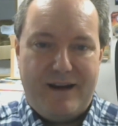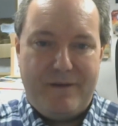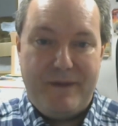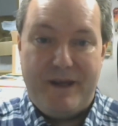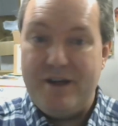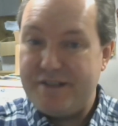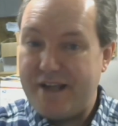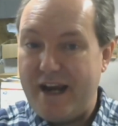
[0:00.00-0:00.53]

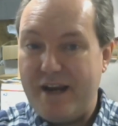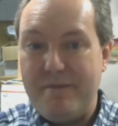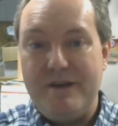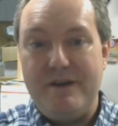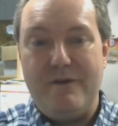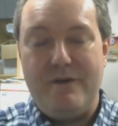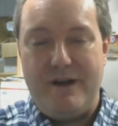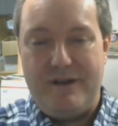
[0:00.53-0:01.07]
because I could be
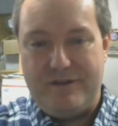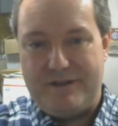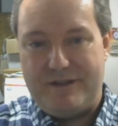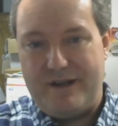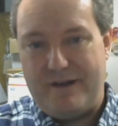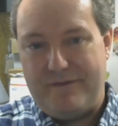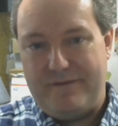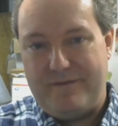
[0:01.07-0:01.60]
doing other
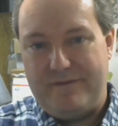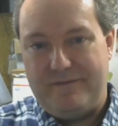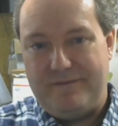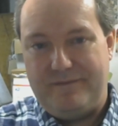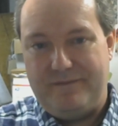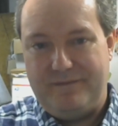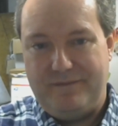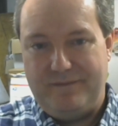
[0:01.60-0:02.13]
stuff.
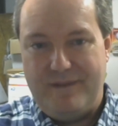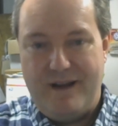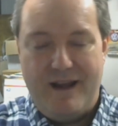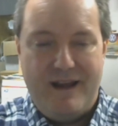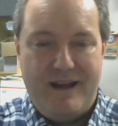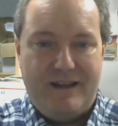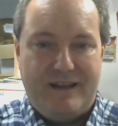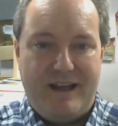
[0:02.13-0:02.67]

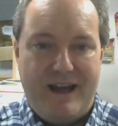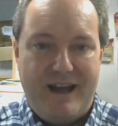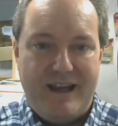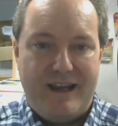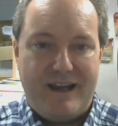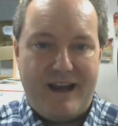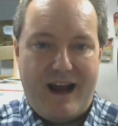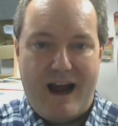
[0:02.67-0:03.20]

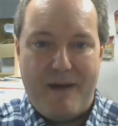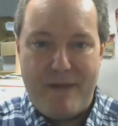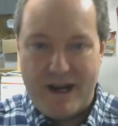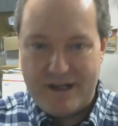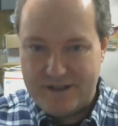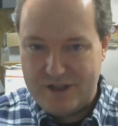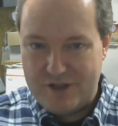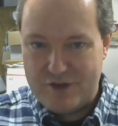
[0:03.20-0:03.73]
Like, I'm
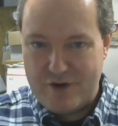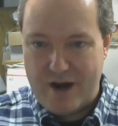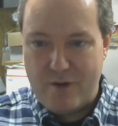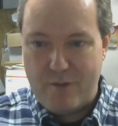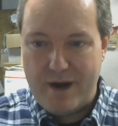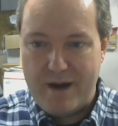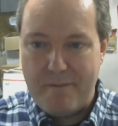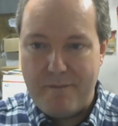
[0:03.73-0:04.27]
actually trying
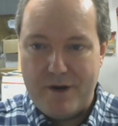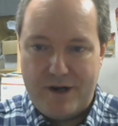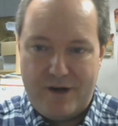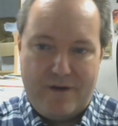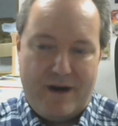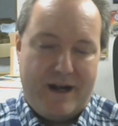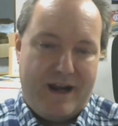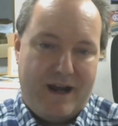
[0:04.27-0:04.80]
to write a book
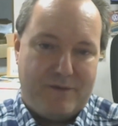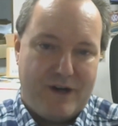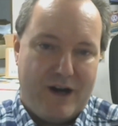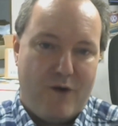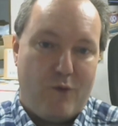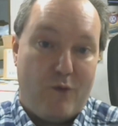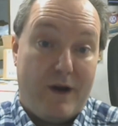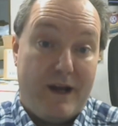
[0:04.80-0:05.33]
right now. I'm trying
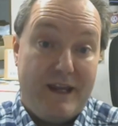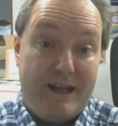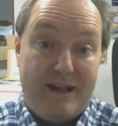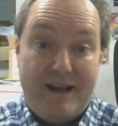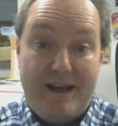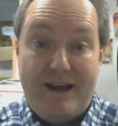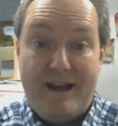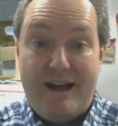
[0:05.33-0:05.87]
to write
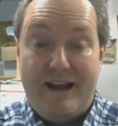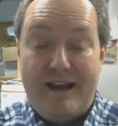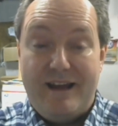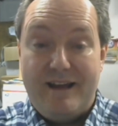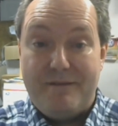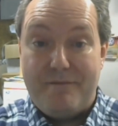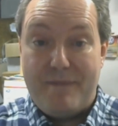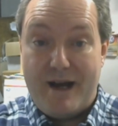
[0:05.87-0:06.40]

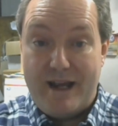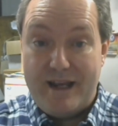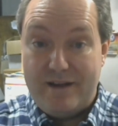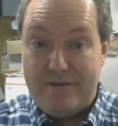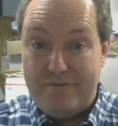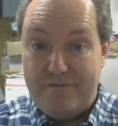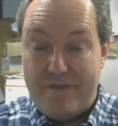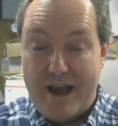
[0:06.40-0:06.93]

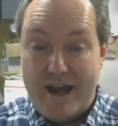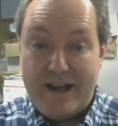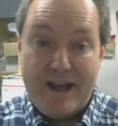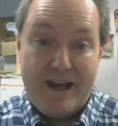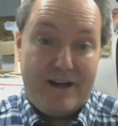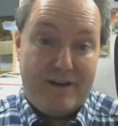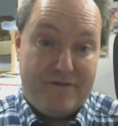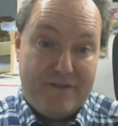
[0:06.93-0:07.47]
my
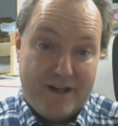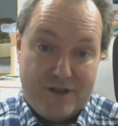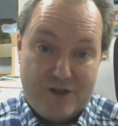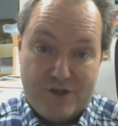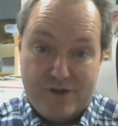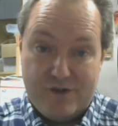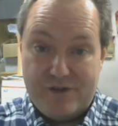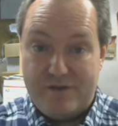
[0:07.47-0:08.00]
Vanagon
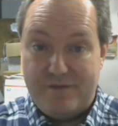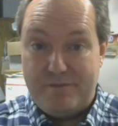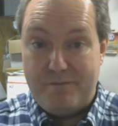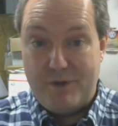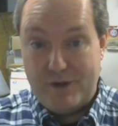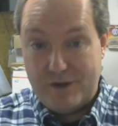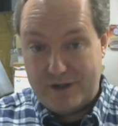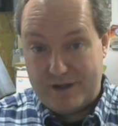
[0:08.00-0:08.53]
Adventures
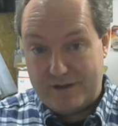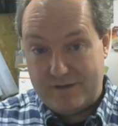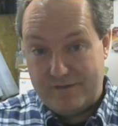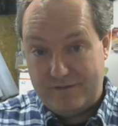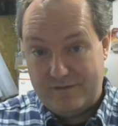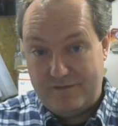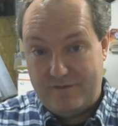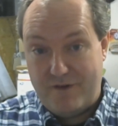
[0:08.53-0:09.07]
book
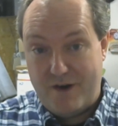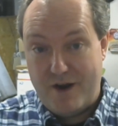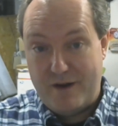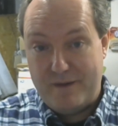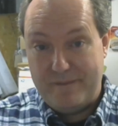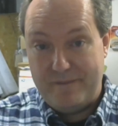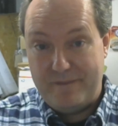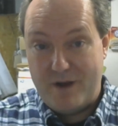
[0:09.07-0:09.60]

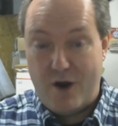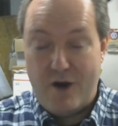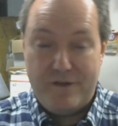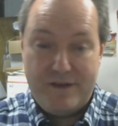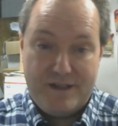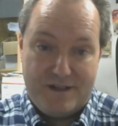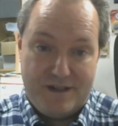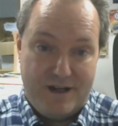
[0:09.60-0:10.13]
from all
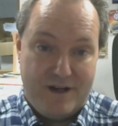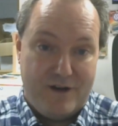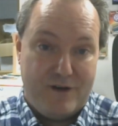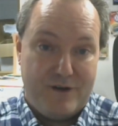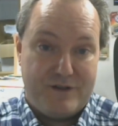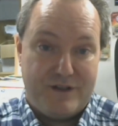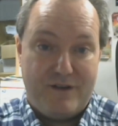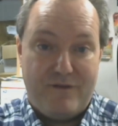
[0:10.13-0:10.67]
these
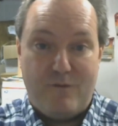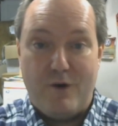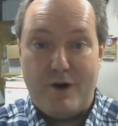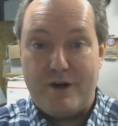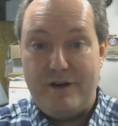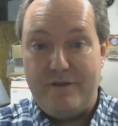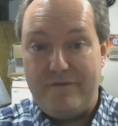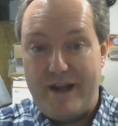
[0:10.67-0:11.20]
years of
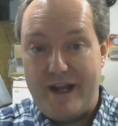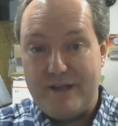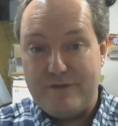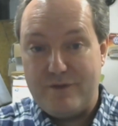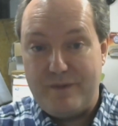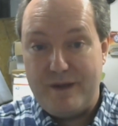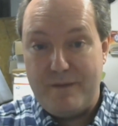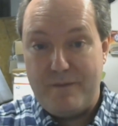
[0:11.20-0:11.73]
working on vans
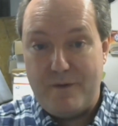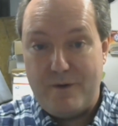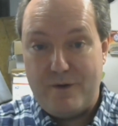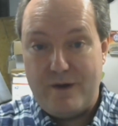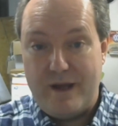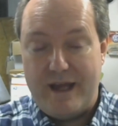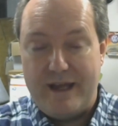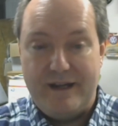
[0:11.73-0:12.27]
for
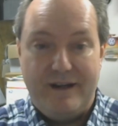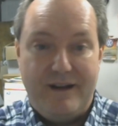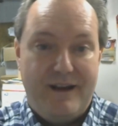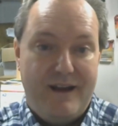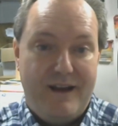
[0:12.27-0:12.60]
people and